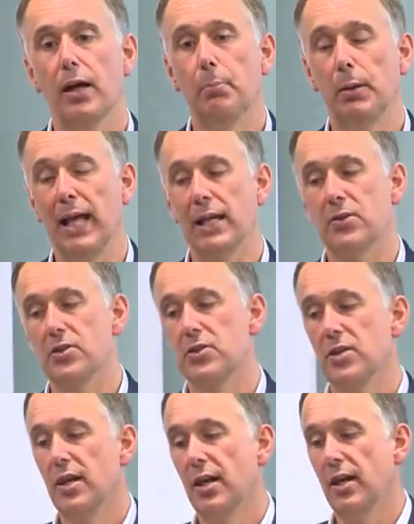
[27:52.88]
plants,
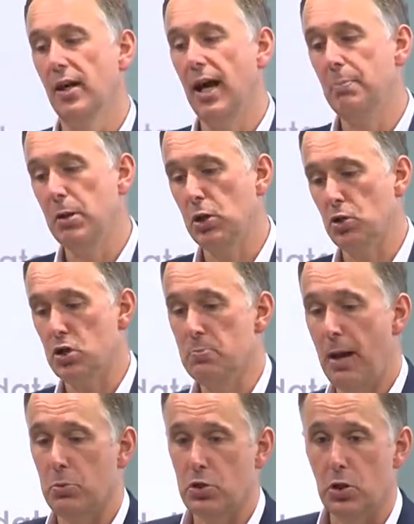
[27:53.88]
and because
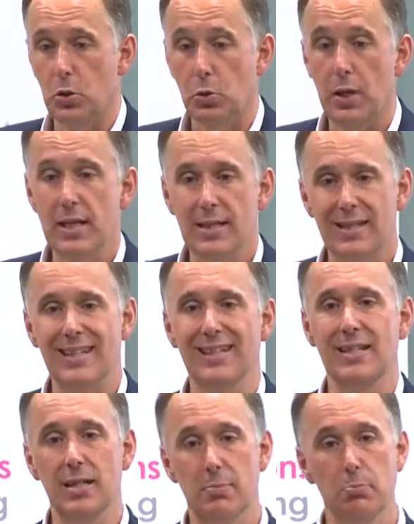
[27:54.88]
demand was so great, it
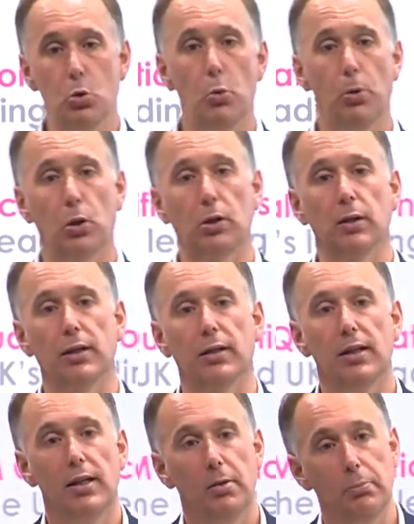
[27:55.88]
needed more bottling.
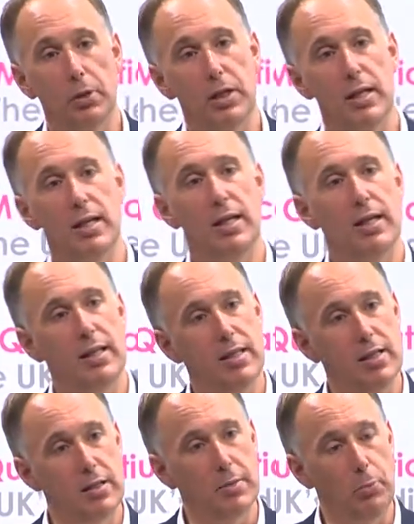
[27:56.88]
But
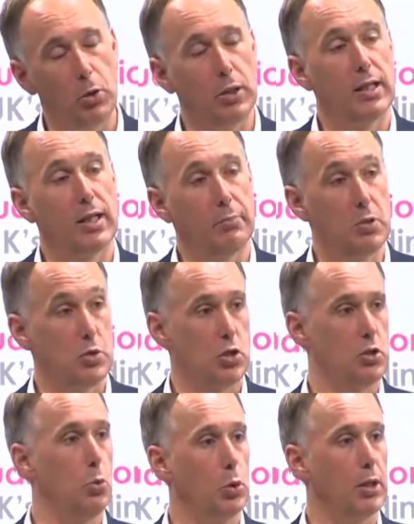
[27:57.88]
the bottling company was a
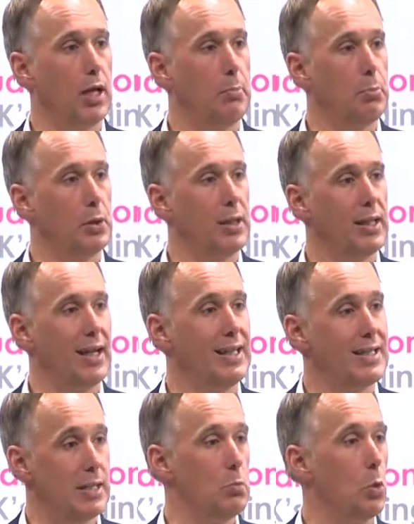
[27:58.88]
smaller company, and
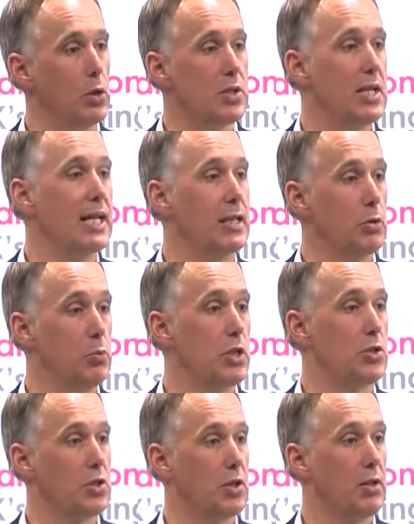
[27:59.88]
it didn't want to take the
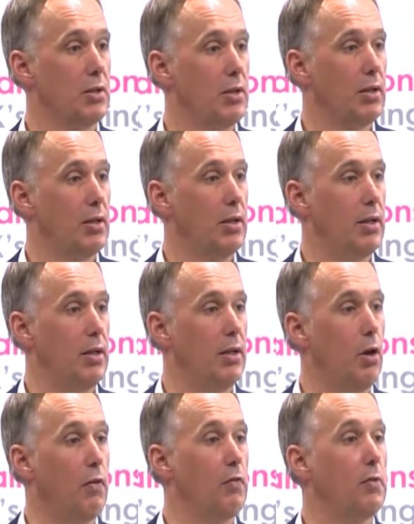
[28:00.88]
risk
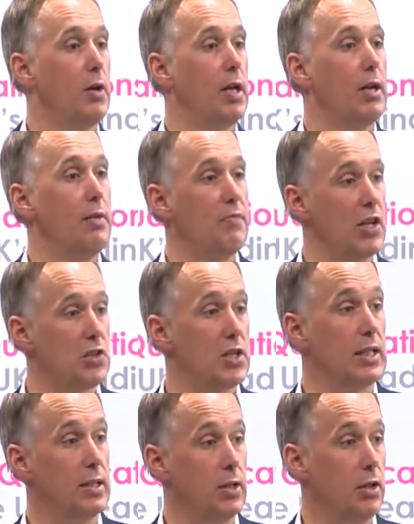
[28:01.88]
of
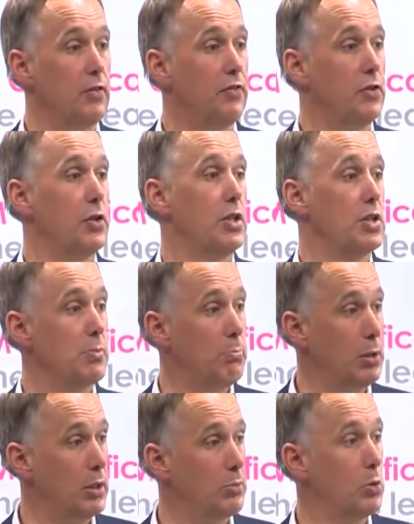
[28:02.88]
investing in another furnace and
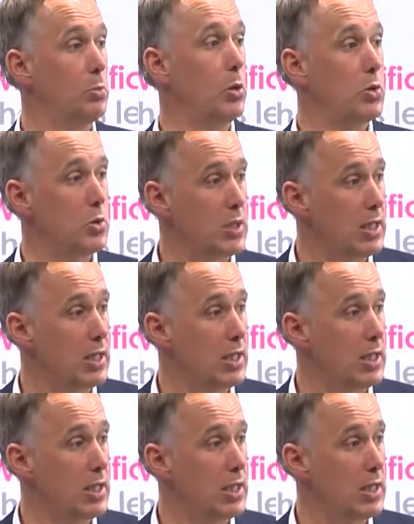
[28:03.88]
building more bottles,